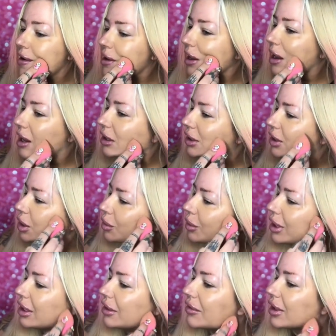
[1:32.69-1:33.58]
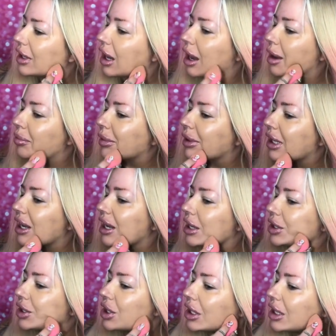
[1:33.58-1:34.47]
not so even
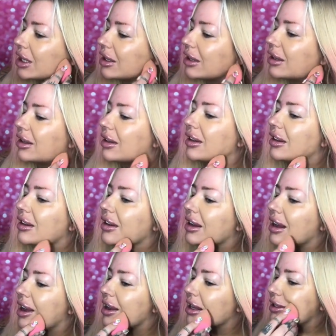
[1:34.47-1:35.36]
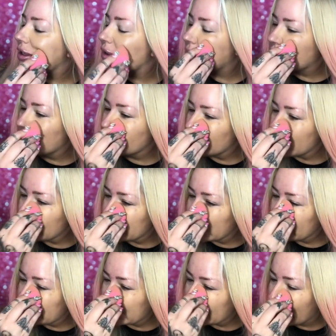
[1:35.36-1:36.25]
application as if you just
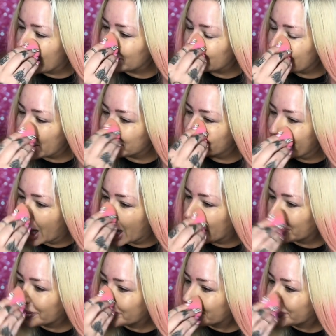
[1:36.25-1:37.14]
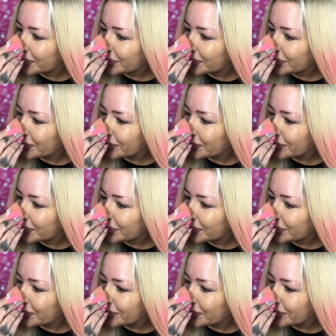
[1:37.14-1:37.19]
dab, dab, dab.